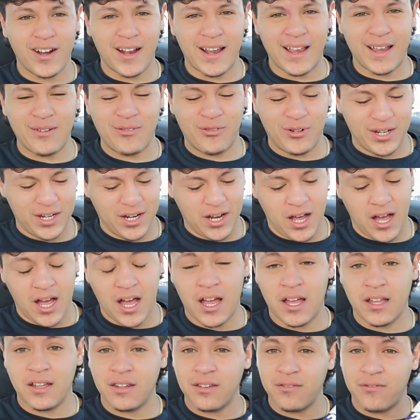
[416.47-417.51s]
and we
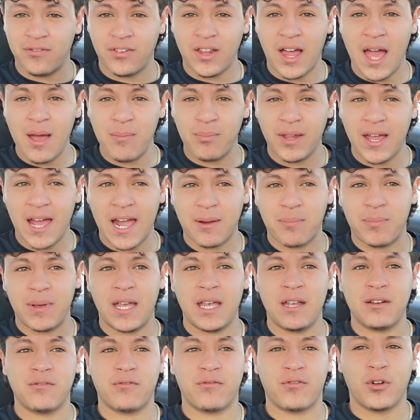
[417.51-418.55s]
got flat black
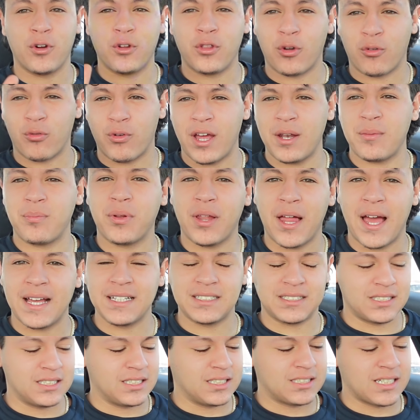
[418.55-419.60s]
paint for the red
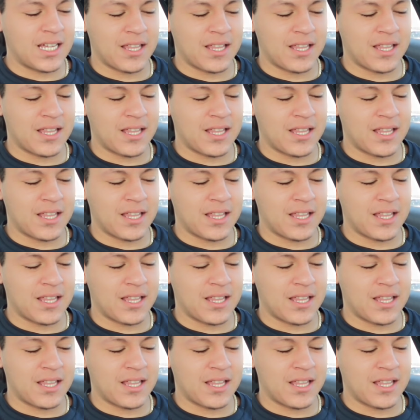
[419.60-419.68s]
plastics.